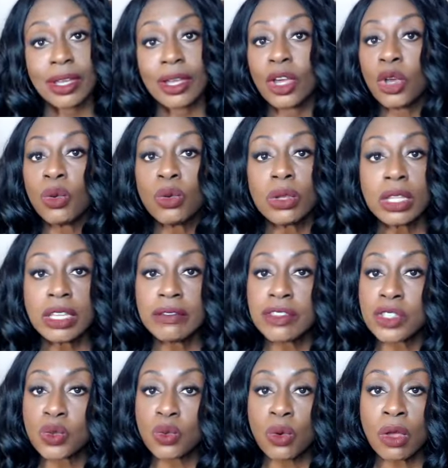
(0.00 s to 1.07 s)
who will leave
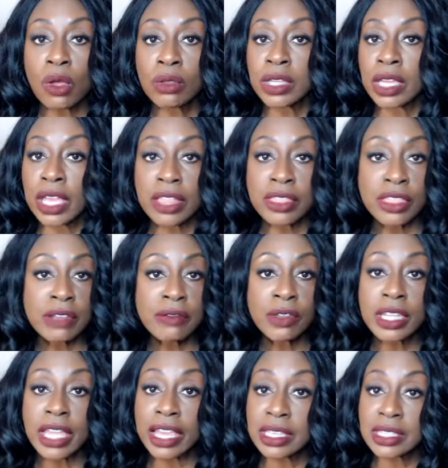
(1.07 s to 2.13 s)
this world and leave a
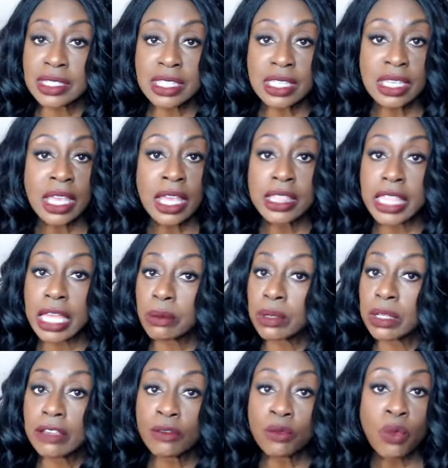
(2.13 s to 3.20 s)
legacy that will
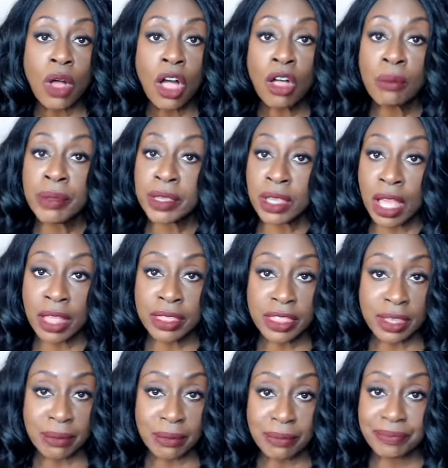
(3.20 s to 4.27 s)
live well beyond
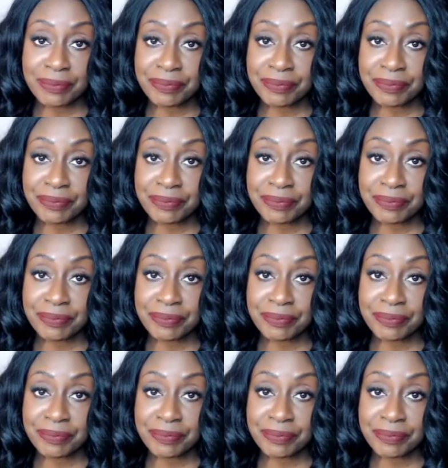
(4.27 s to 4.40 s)
them.